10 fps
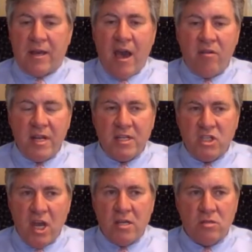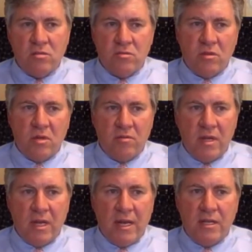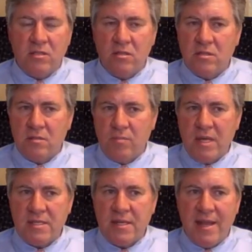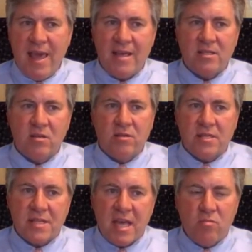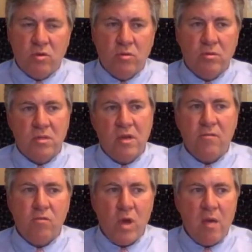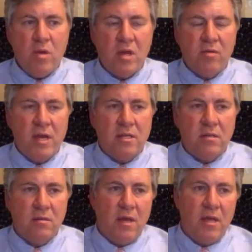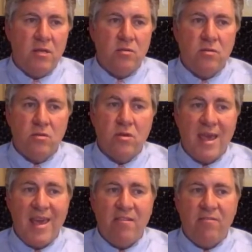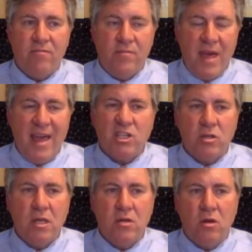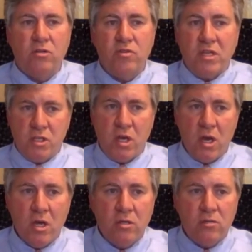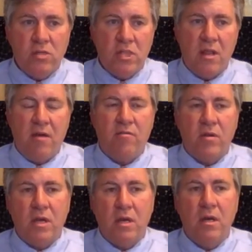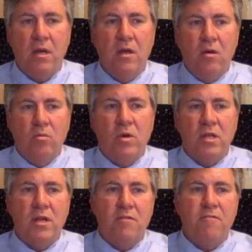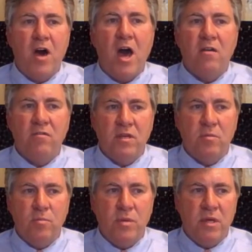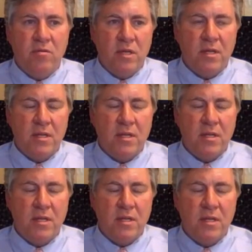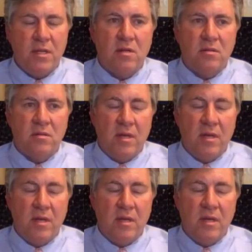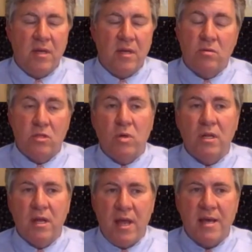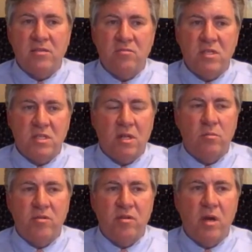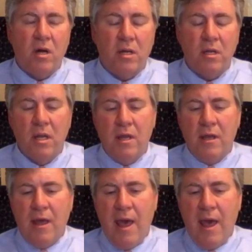The current exchange control regulations basically has got the same rule. So if you emigrate and you can actually not return to South Africa within a 5-year period as a result, because you will then, as a result, be regarded